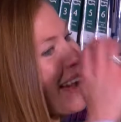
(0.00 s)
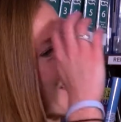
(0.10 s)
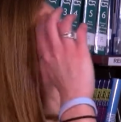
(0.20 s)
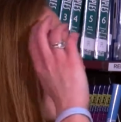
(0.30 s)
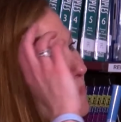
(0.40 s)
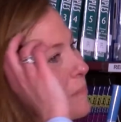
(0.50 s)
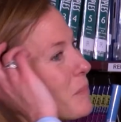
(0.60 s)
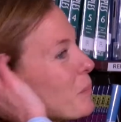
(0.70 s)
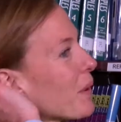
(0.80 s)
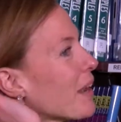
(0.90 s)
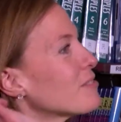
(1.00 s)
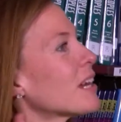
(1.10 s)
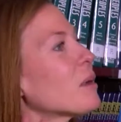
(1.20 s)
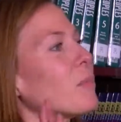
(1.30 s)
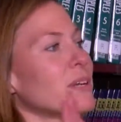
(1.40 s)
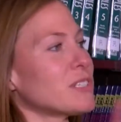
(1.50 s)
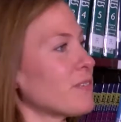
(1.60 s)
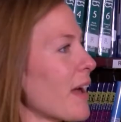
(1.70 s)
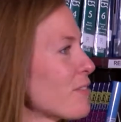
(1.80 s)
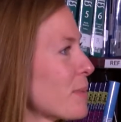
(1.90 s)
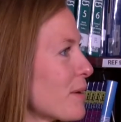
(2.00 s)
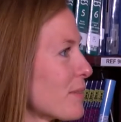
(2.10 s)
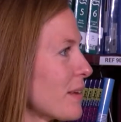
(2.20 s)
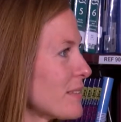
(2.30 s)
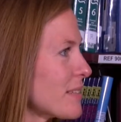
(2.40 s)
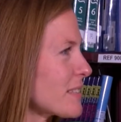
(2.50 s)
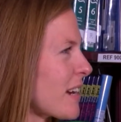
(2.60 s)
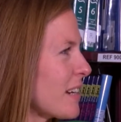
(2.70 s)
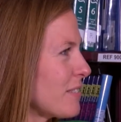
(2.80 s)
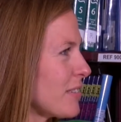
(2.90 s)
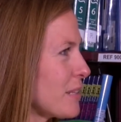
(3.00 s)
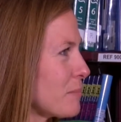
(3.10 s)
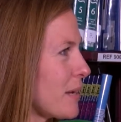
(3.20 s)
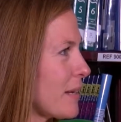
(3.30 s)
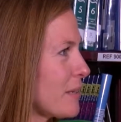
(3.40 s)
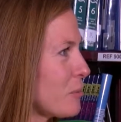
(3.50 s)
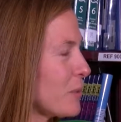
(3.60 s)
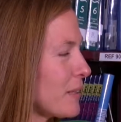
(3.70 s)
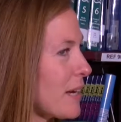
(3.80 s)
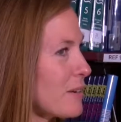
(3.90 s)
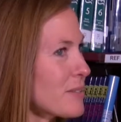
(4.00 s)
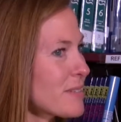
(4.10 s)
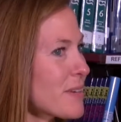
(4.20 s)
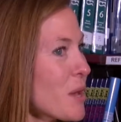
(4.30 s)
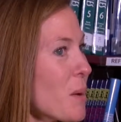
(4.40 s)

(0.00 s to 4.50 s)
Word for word: Um, yeah. But I've done a bunch of half marathons. That's kind of like my wheelhouse.